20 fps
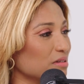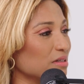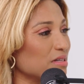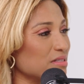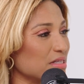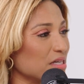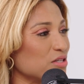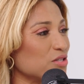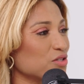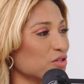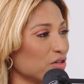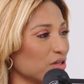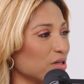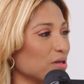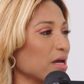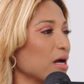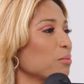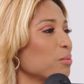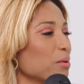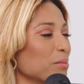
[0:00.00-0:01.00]
Because I started
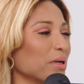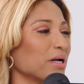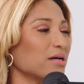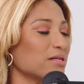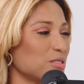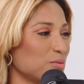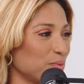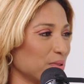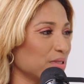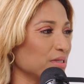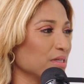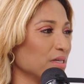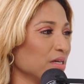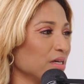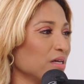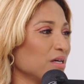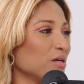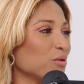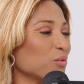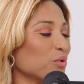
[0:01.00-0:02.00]
helping my husband
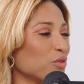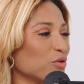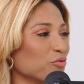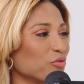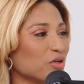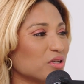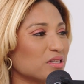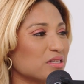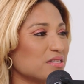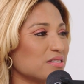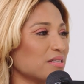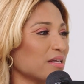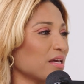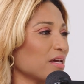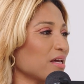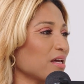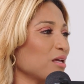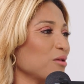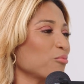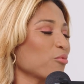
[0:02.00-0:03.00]
with the real
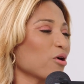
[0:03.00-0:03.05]
estate,